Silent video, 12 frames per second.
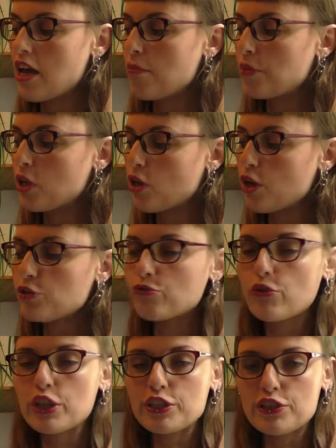Because,
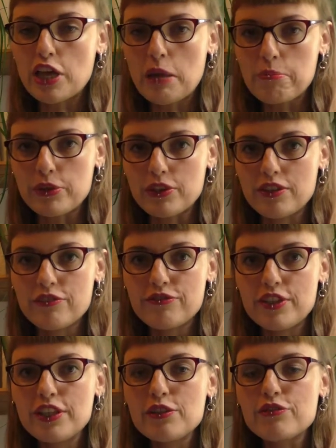for example, in the
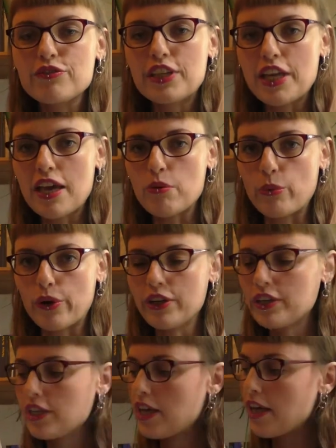field of care
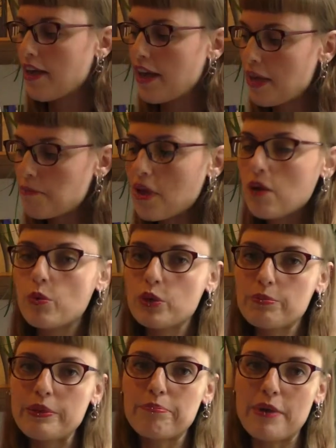work, Emma would
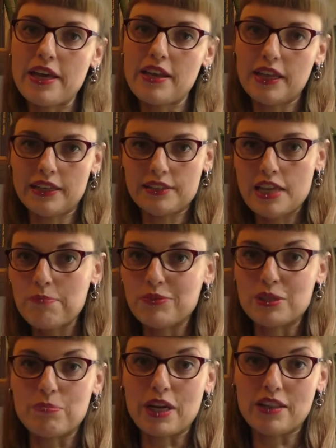be better
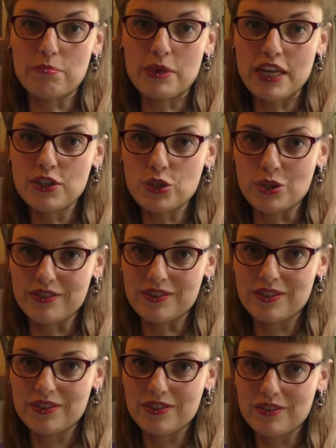accepted by the
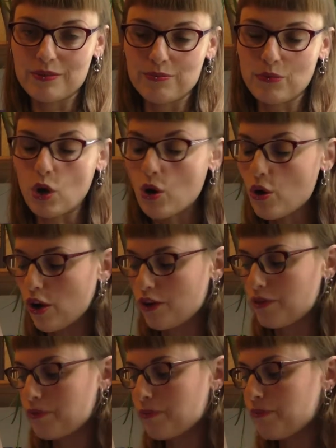patients.
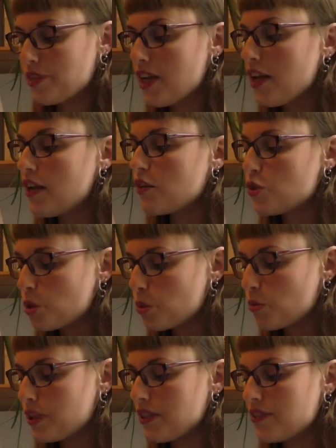Or
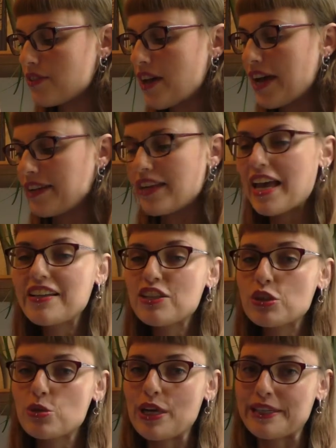should we design and
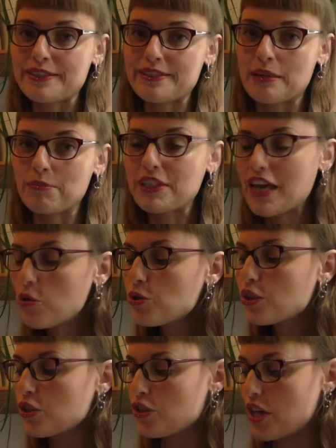address them
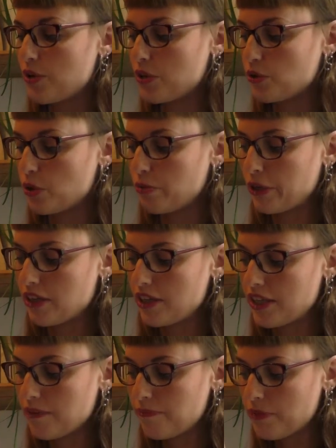
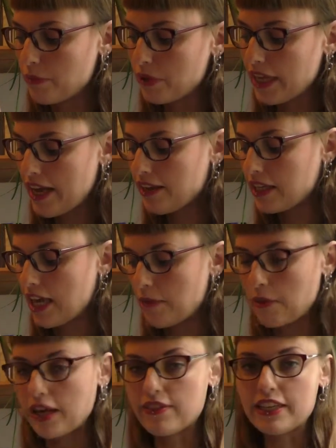counter-stereotypically, the mechanic
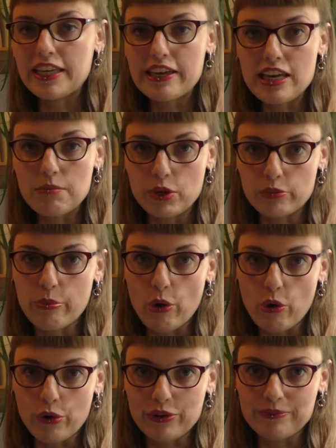Emma and the carebot
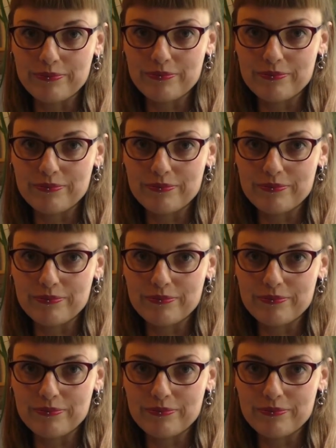Paul,